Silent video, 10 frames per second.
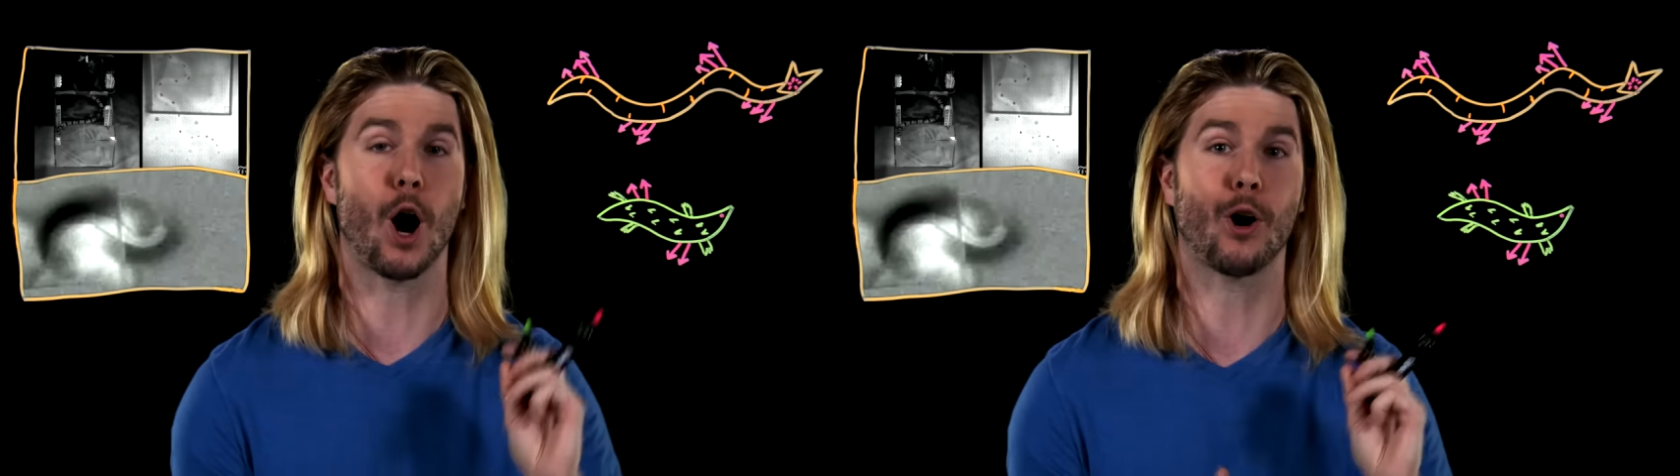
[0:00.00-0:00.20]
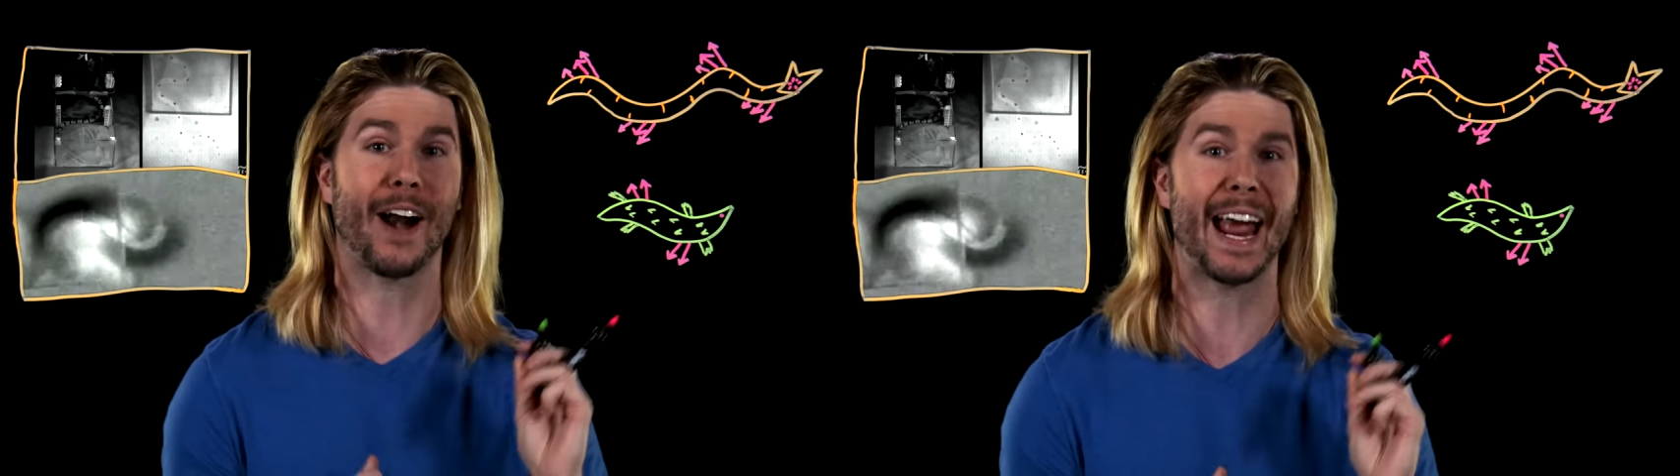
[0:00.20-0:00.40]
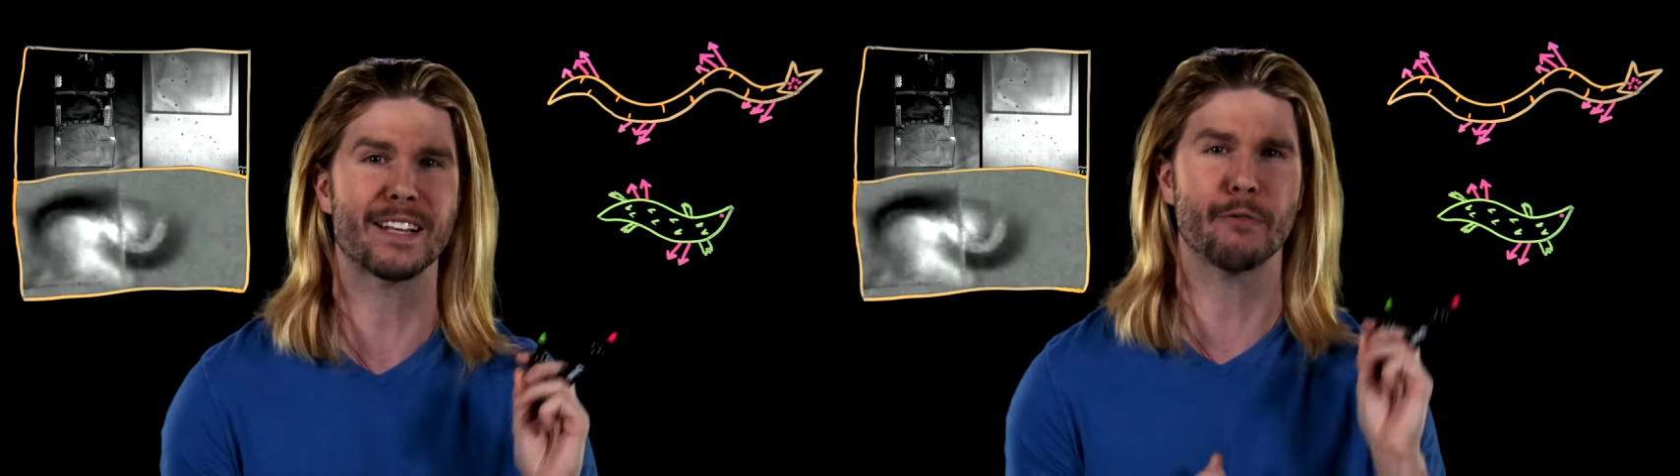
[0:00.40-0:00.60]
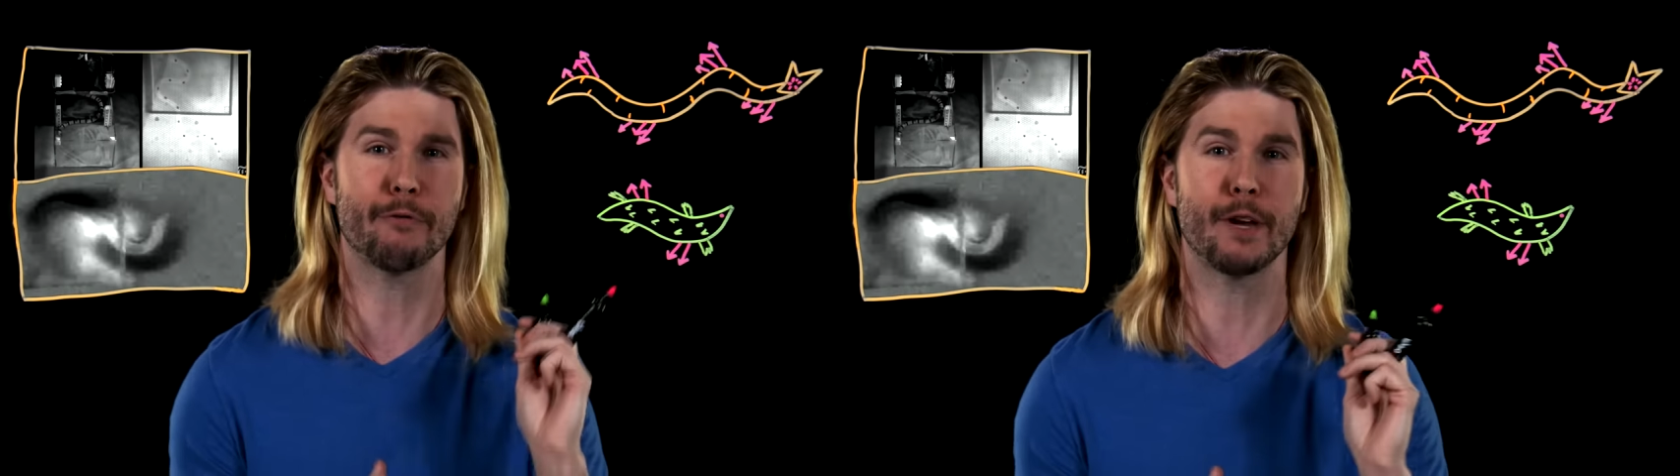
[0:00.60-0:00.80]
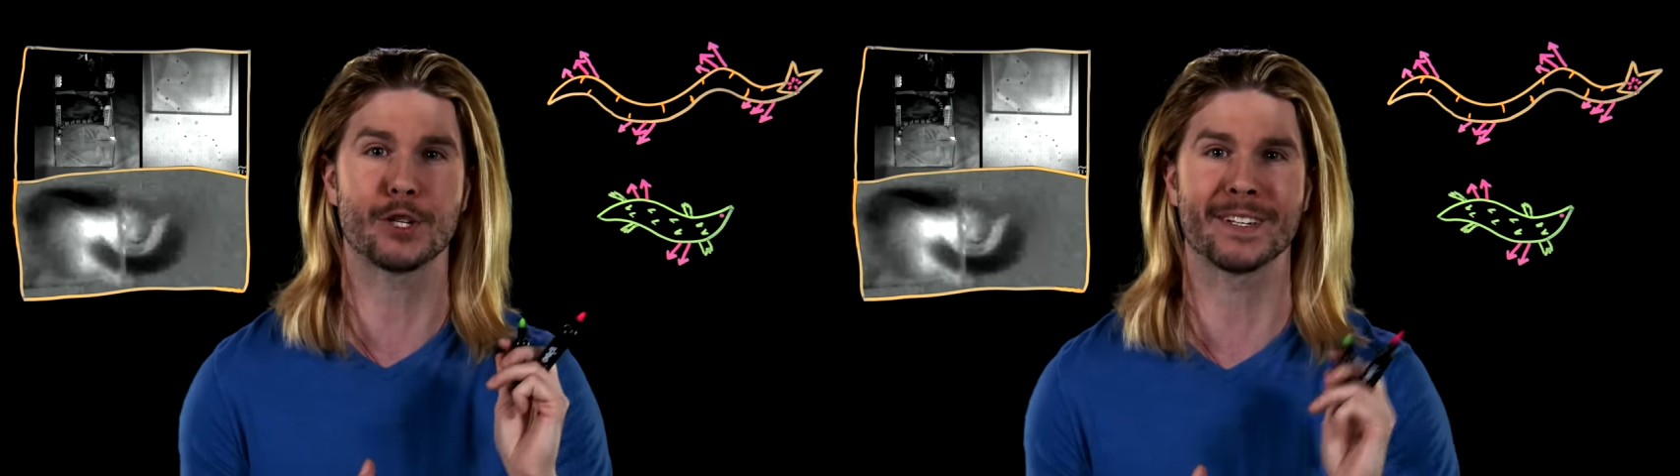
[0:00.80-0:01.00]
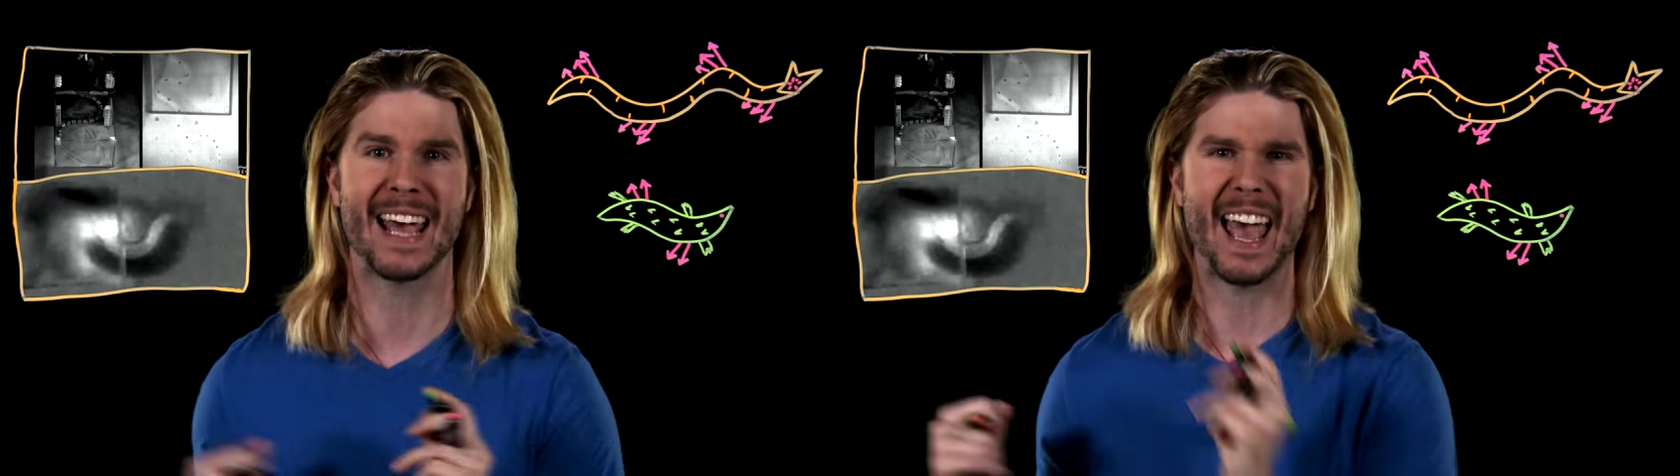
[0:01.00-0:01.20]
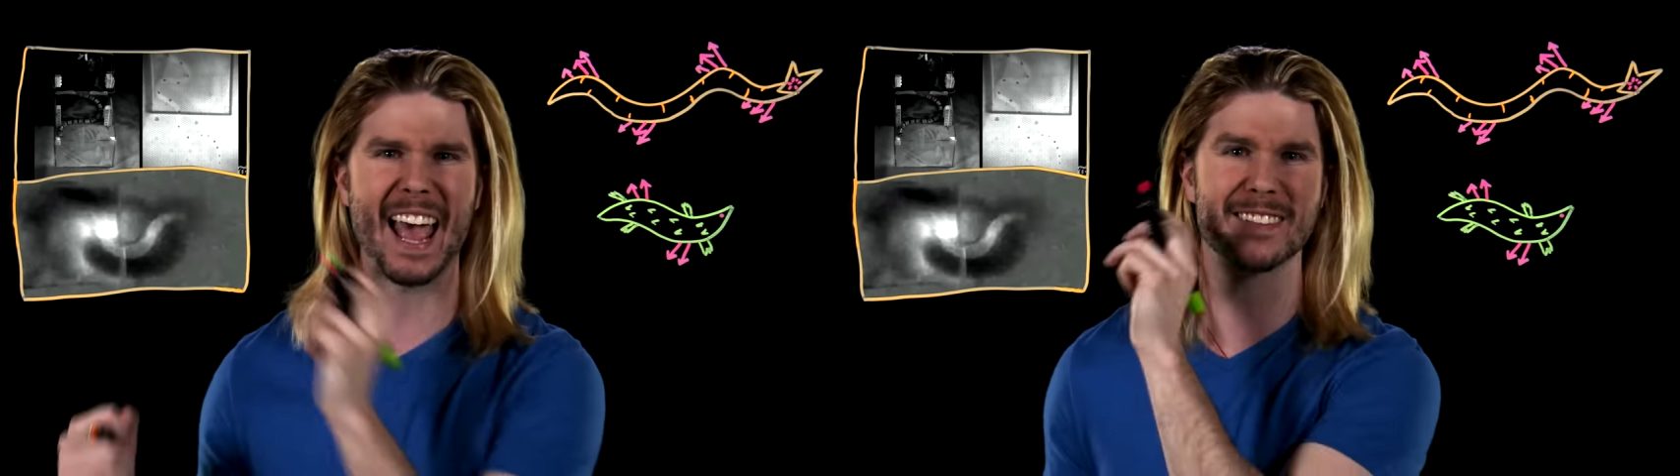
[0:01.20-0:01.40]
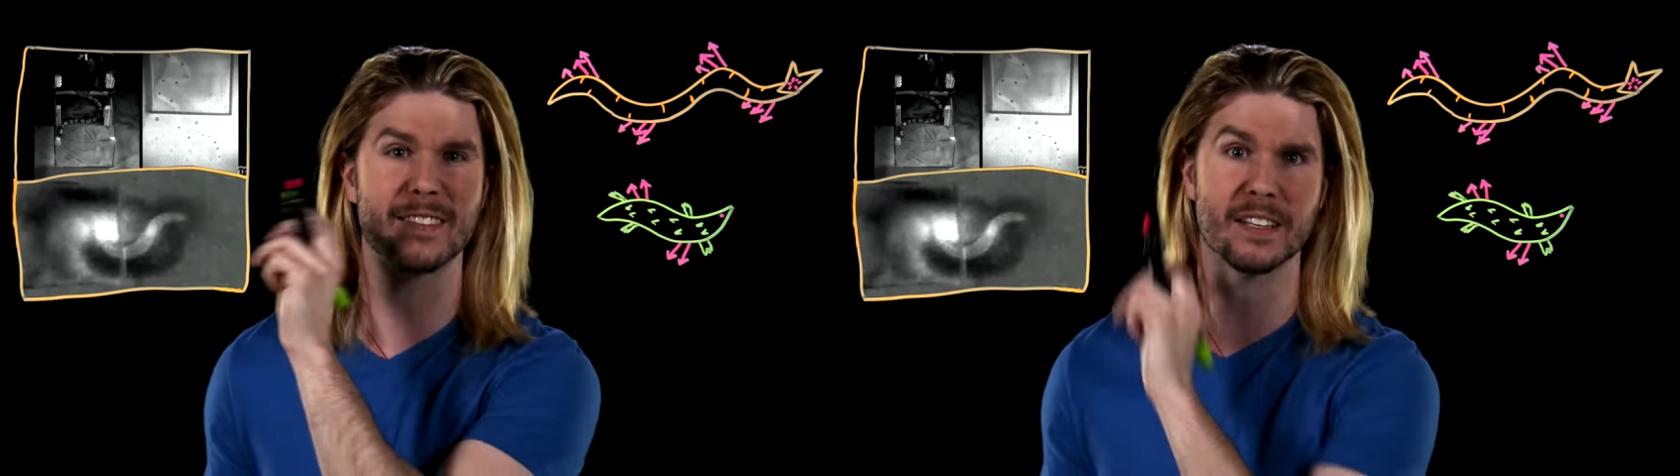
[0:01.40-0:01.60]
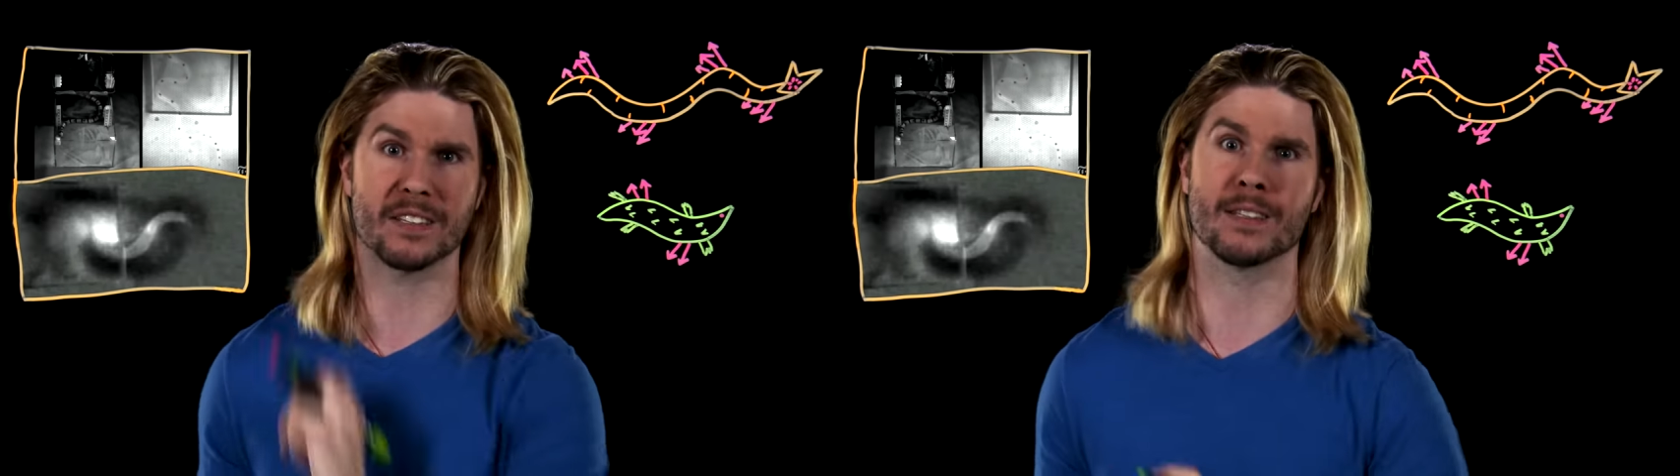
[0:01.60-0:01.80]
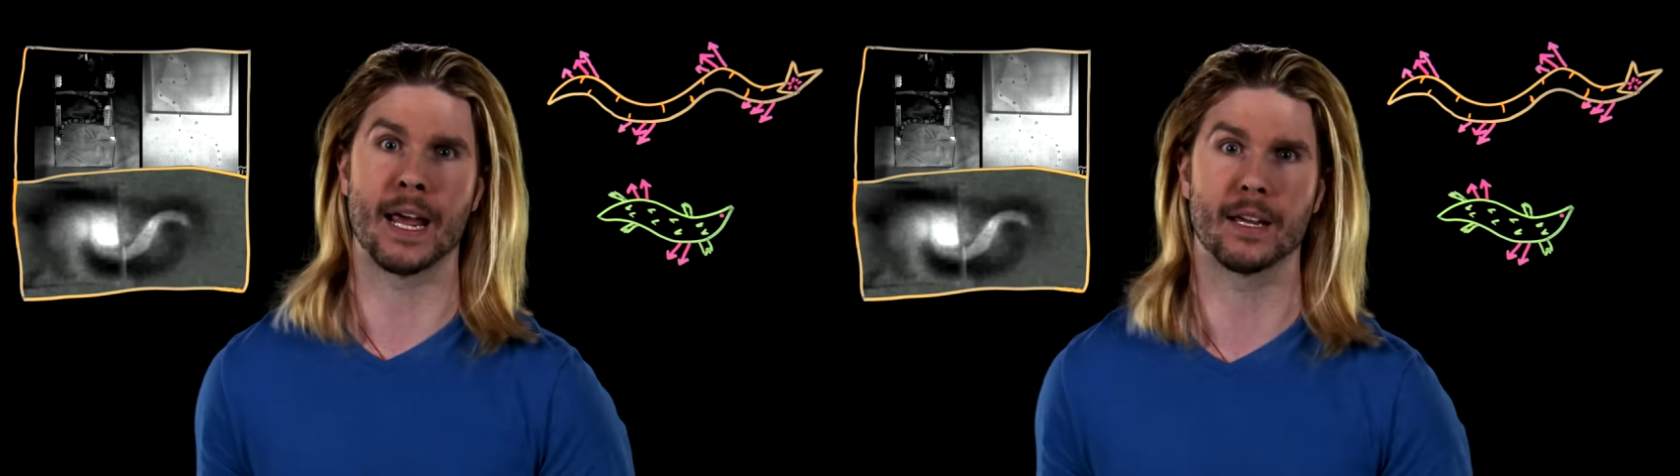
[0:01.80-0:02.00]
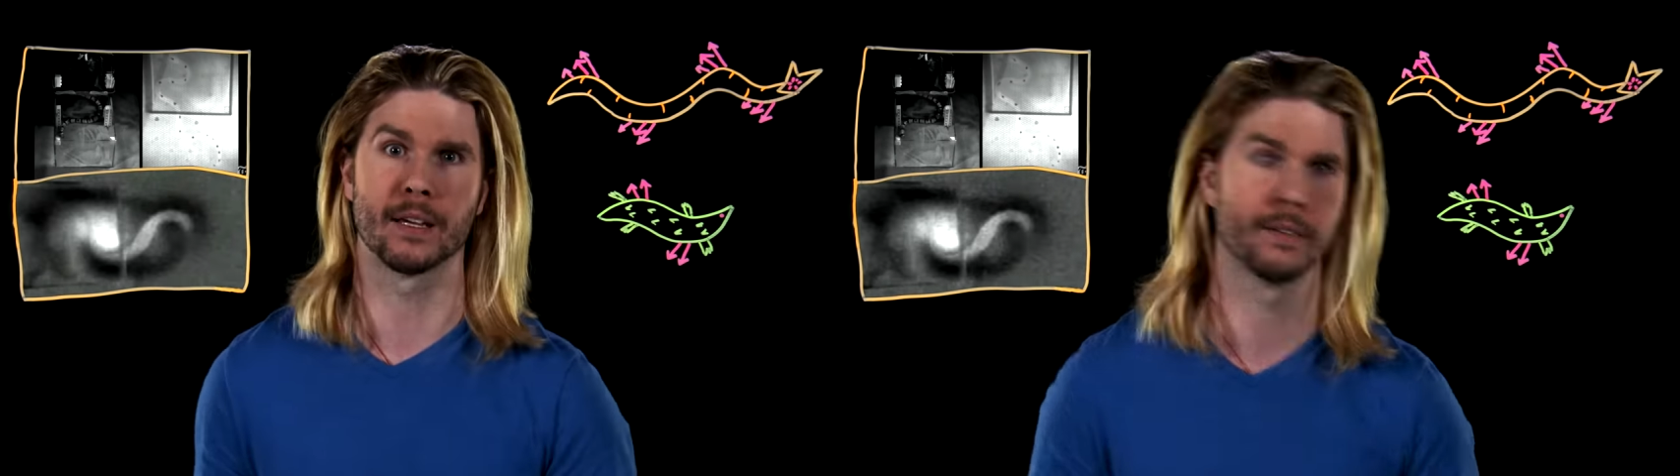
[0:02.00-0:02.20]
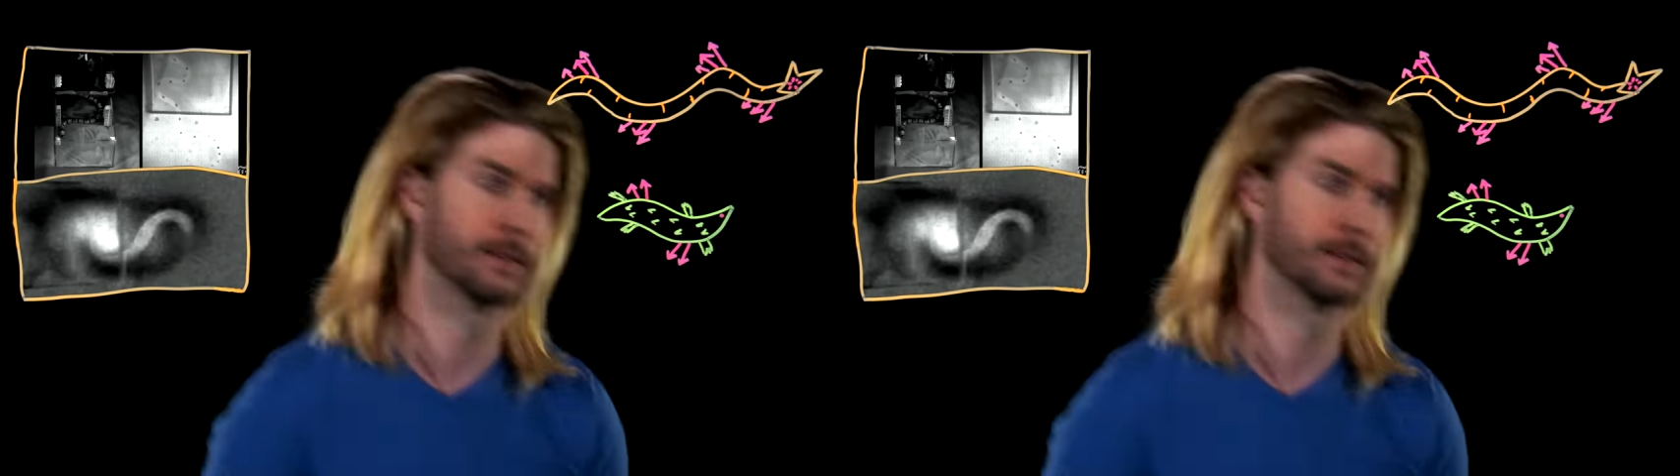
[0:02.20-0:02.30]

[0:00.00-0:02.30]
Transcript: are as efficient as this snake.